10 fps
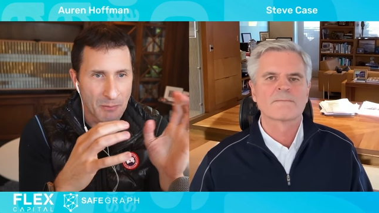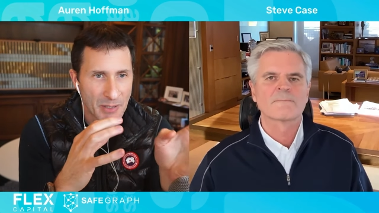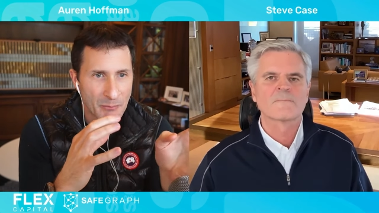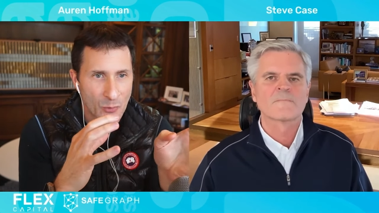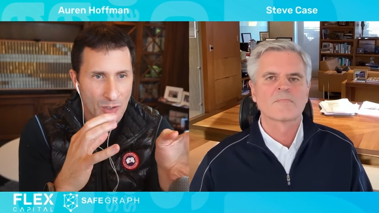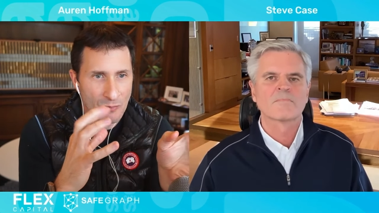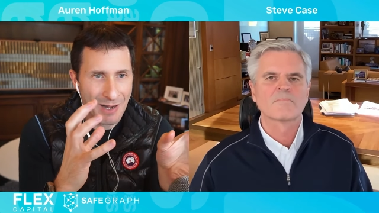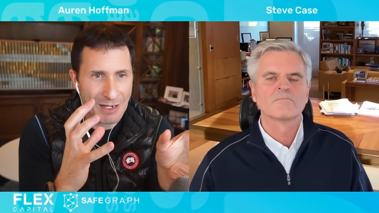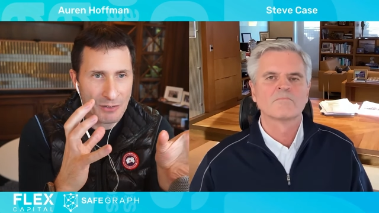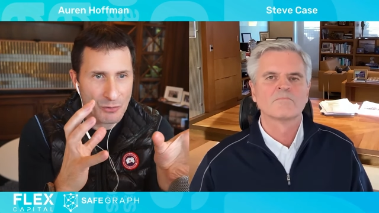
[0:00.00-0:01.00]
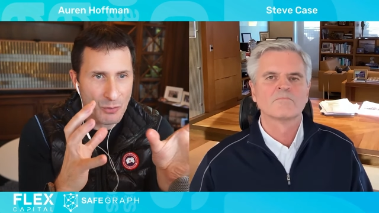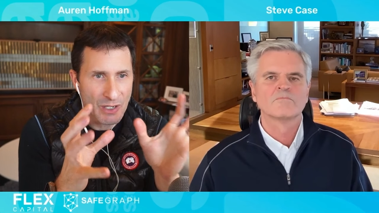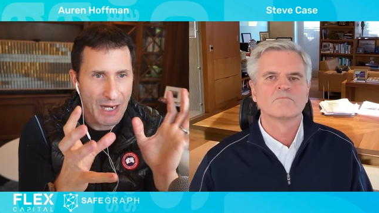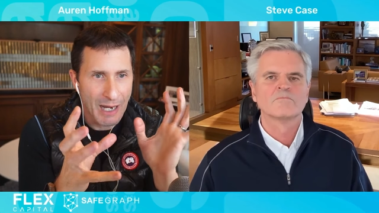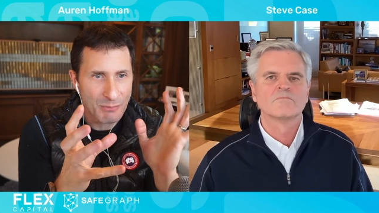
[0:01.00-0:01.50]
Speaker 1: a bit more regulatory
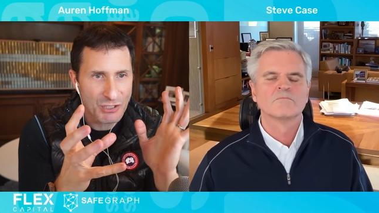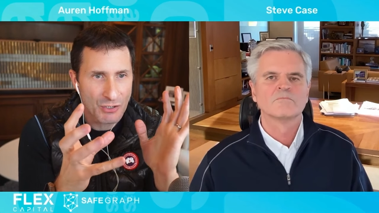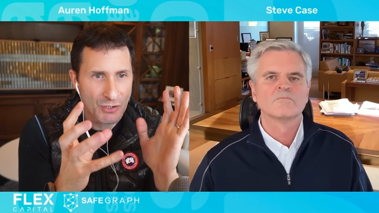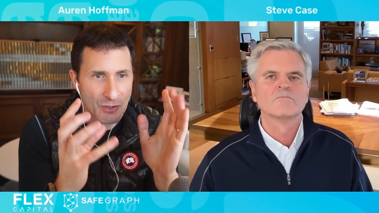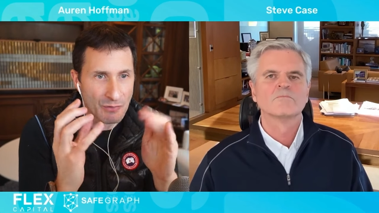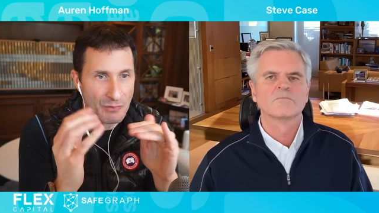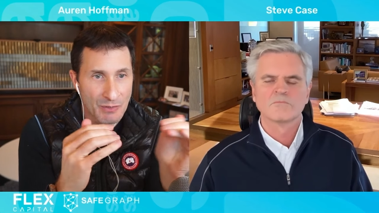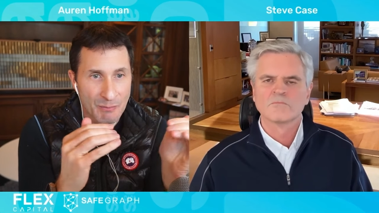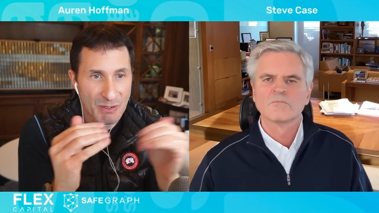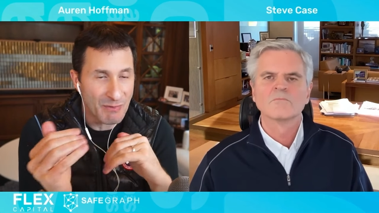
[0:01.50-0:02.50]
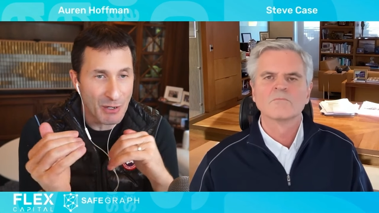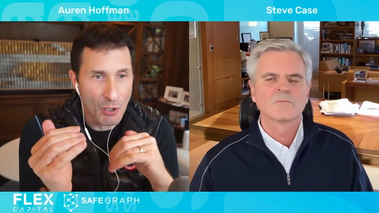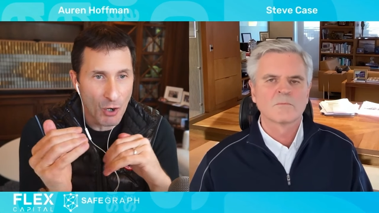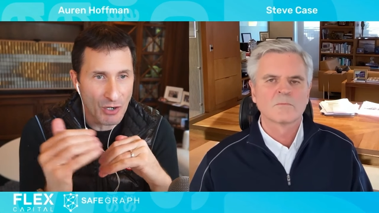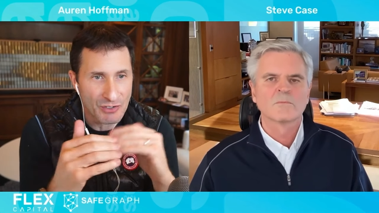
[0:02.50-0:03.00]
capture and it'd be very
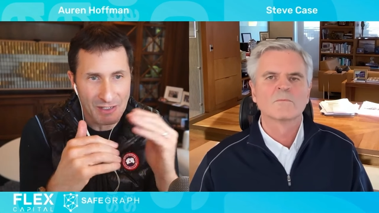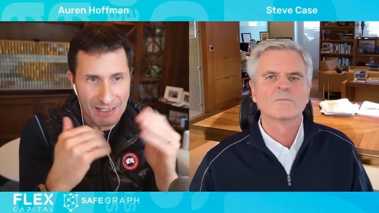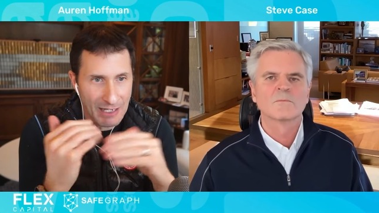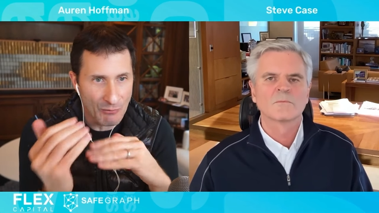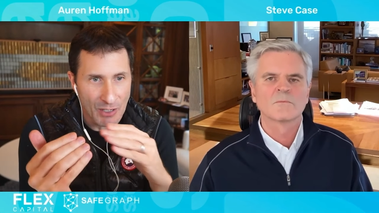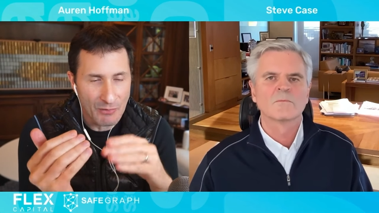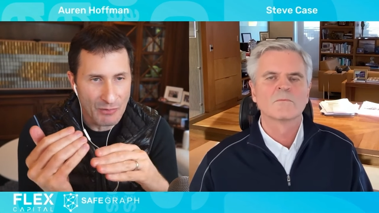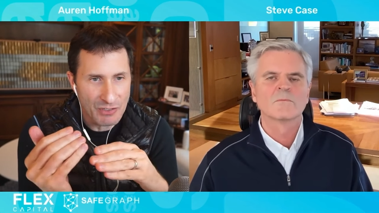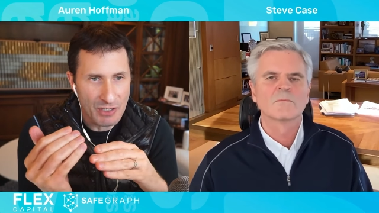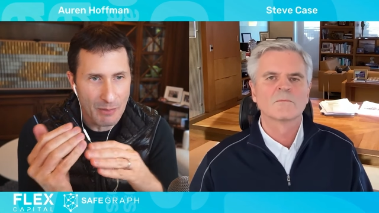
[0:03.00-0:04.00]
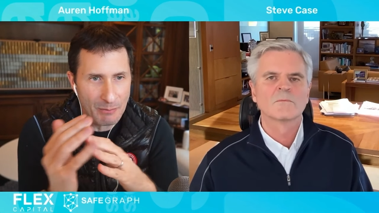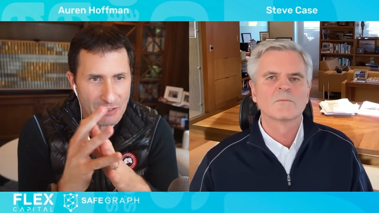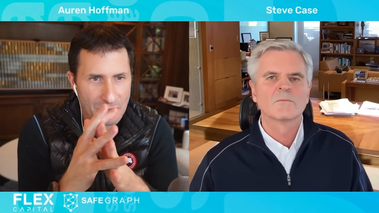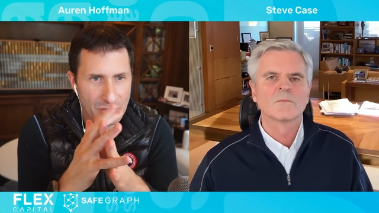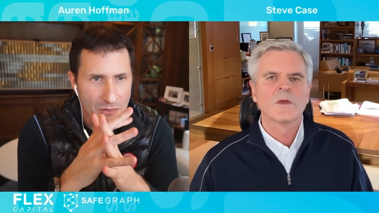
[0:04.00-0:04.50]
hard to like get rid of those
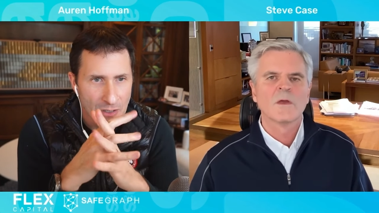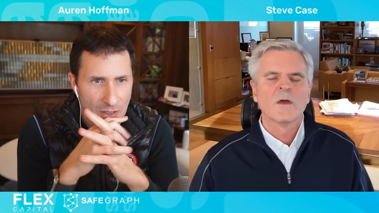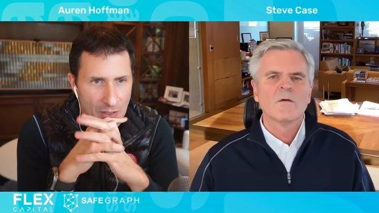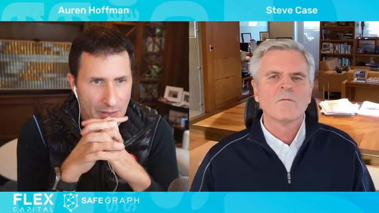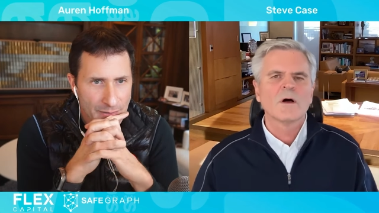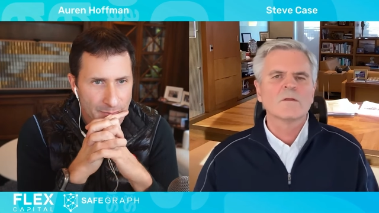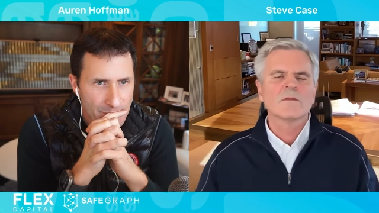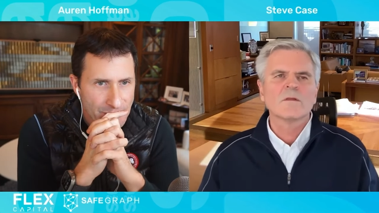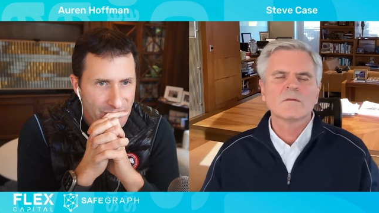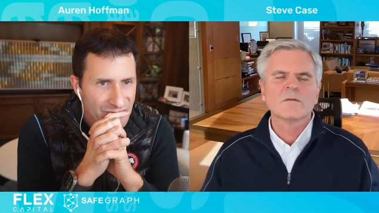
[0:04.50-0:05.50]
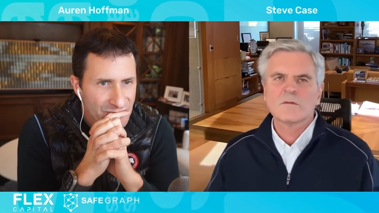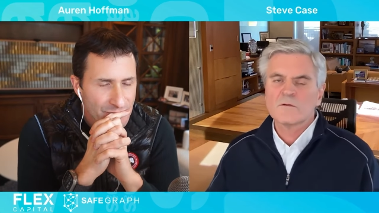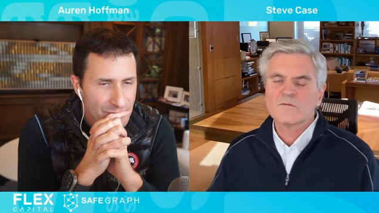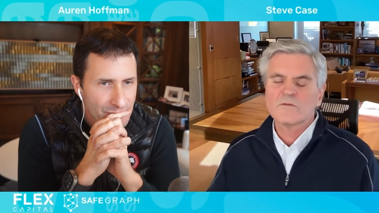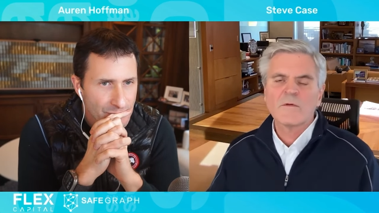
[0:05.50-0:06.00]
incumbents or
Speaker 2: well,
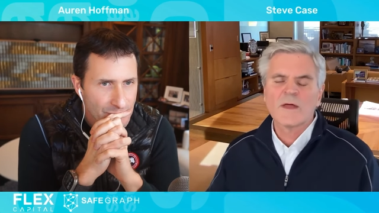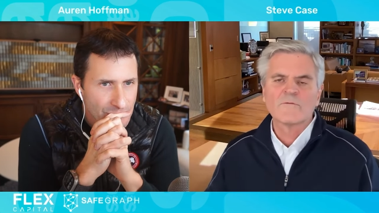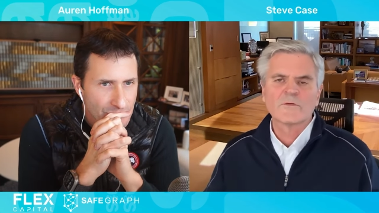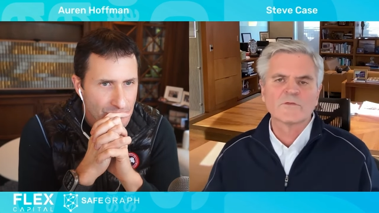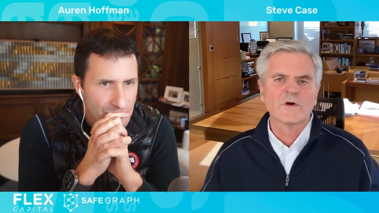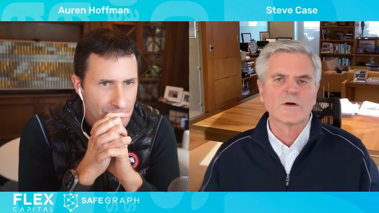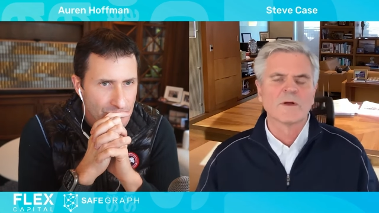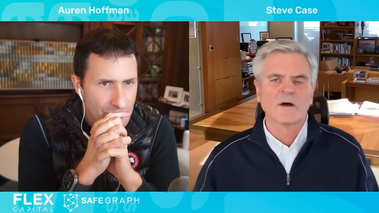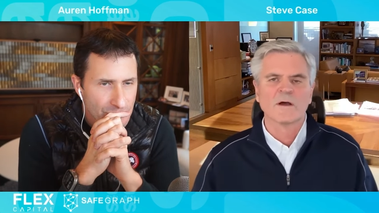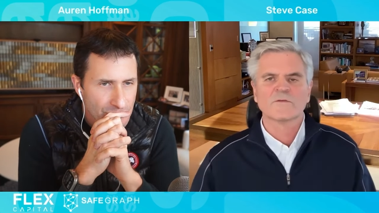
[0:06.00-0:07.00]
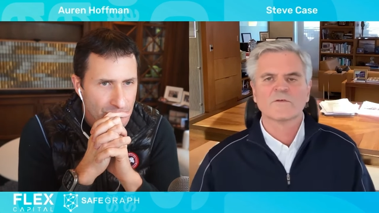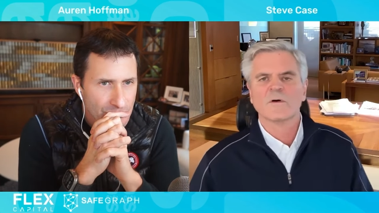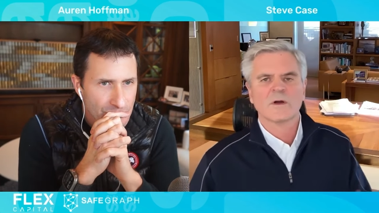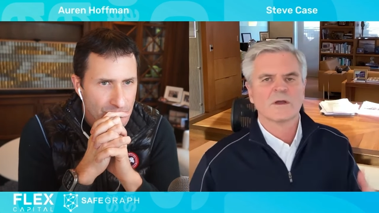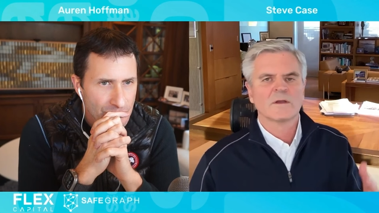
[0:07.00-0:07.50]
there's some of that for sure, but
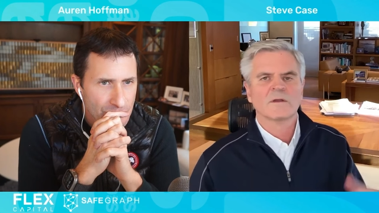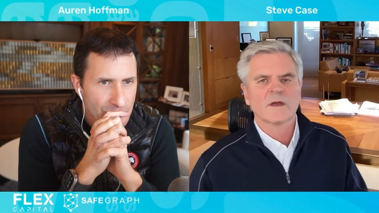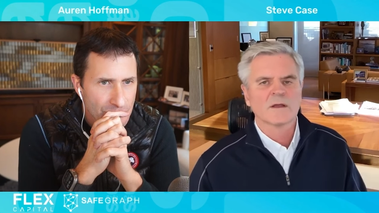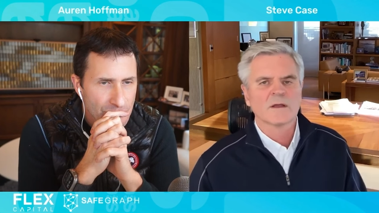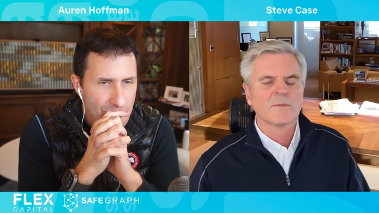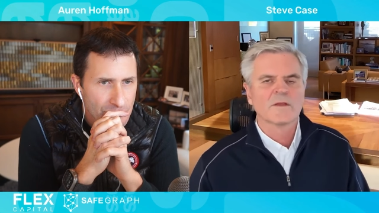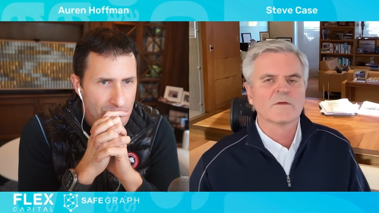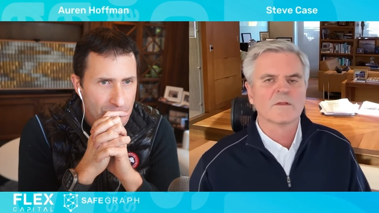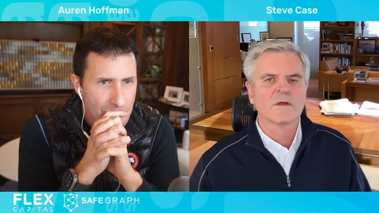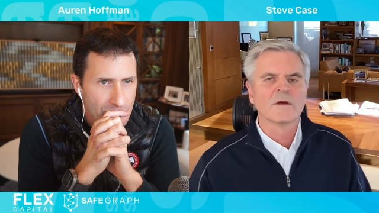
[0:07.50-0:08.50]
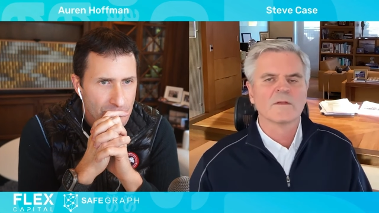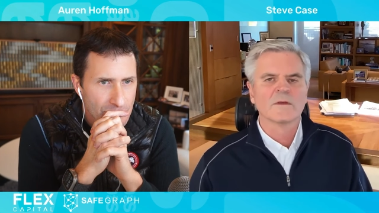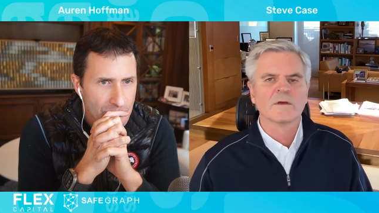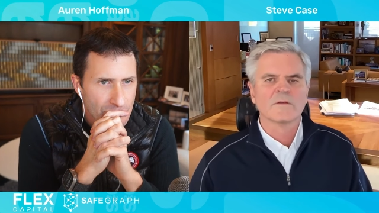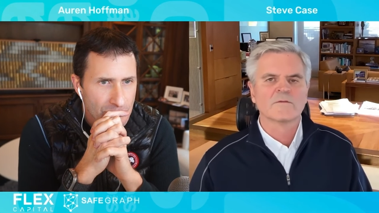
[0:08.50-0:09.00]
also again, it depends on the on
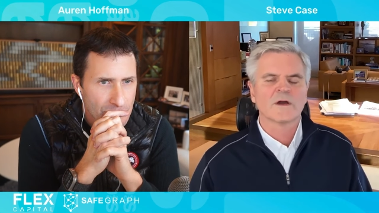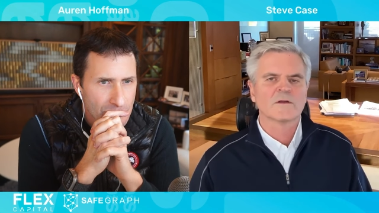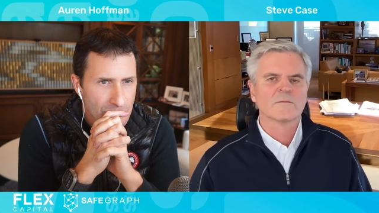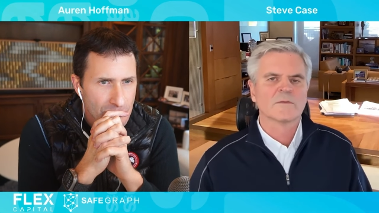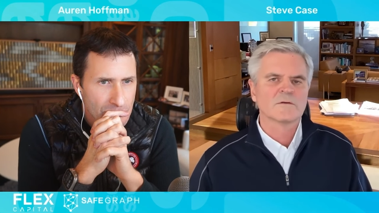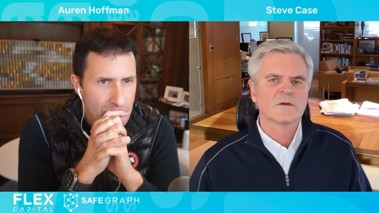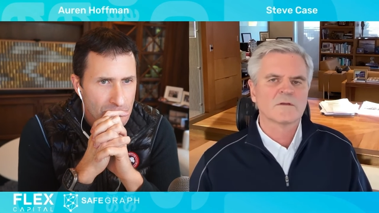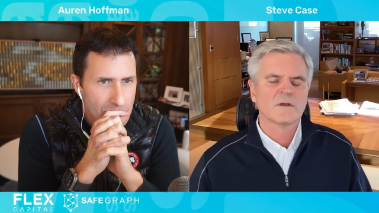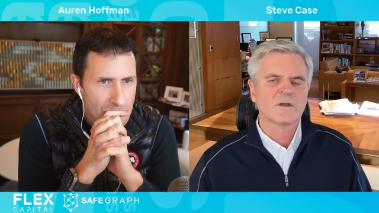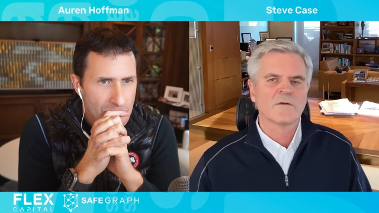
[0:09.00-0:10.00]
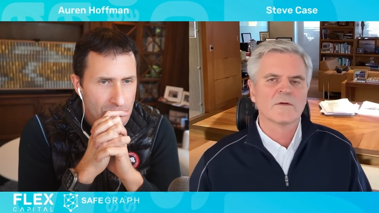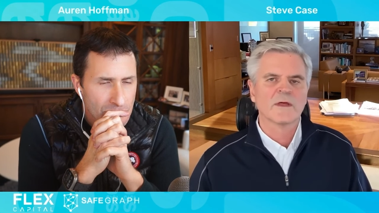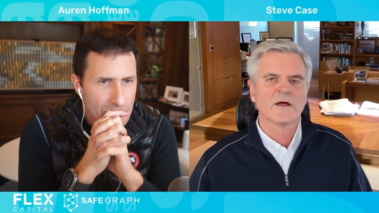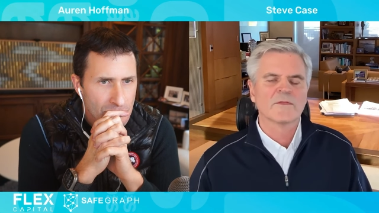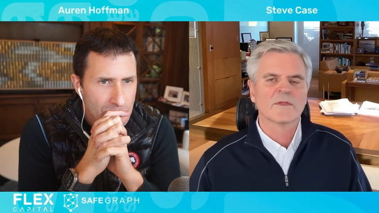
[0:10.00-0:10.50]
the, on the sector. But just continue with the
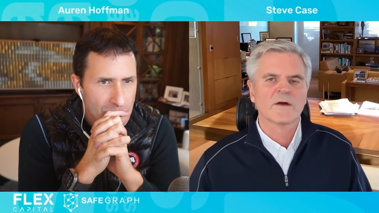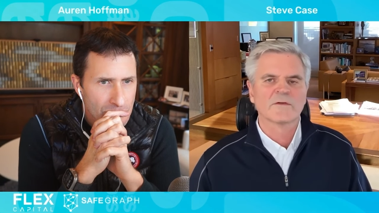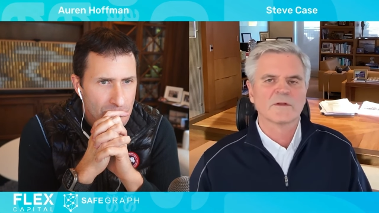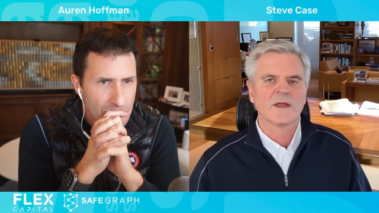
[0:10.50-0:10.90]
healthcare as an